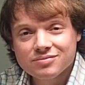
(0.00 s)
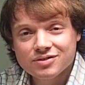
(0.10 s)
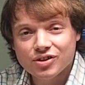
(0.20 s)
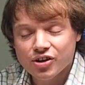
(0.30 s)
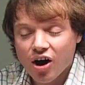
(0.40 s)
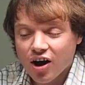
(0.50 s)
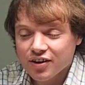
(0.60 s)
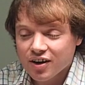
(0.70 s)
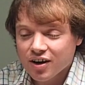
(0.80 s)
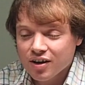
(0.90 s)
The
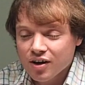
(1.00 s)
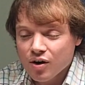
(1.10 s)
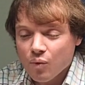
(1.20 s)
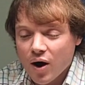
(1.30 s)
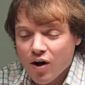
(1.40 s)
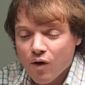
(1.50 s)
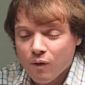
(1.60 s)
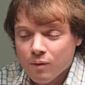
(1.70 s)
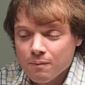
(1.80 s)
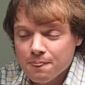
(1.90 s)
gardener,
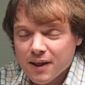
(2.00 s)
well,